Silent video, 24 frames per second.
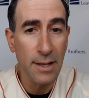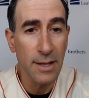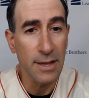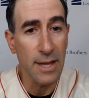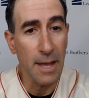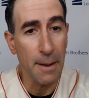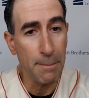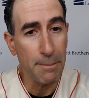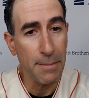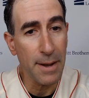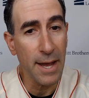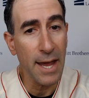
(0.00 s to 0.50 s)

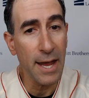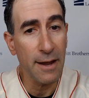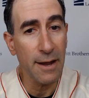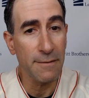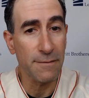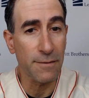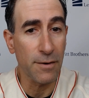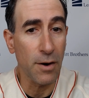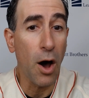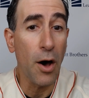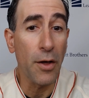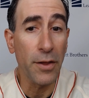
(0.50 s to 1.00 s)
that pay
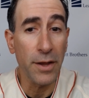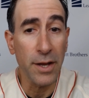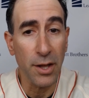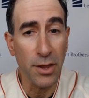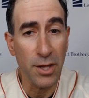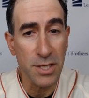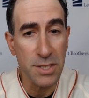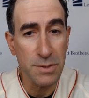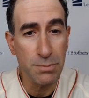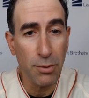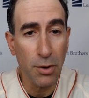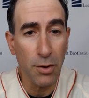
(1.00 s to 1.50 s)
for all the
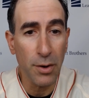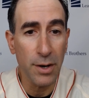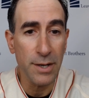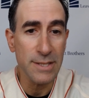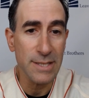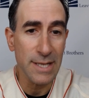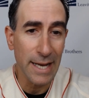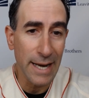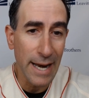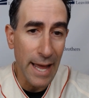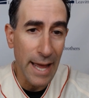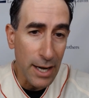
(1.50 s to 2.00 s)
other sports,
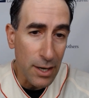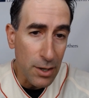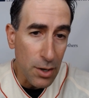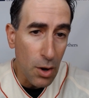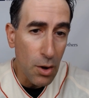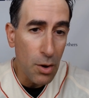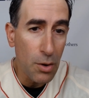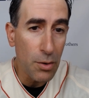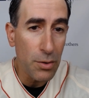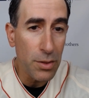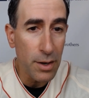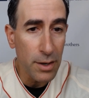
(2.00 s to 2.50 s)
and I
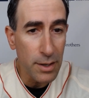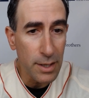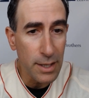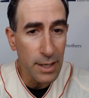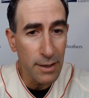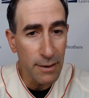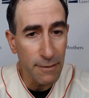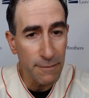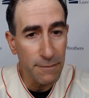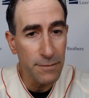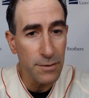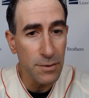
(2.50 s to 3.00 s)
know there
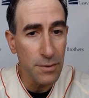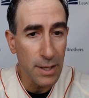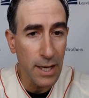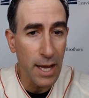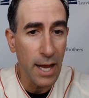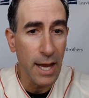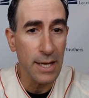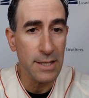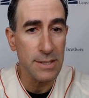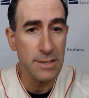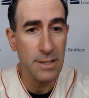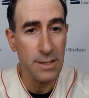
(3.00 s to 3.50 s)
in a few
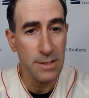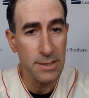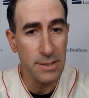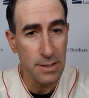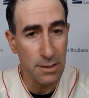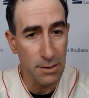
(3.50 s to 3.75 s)
cases,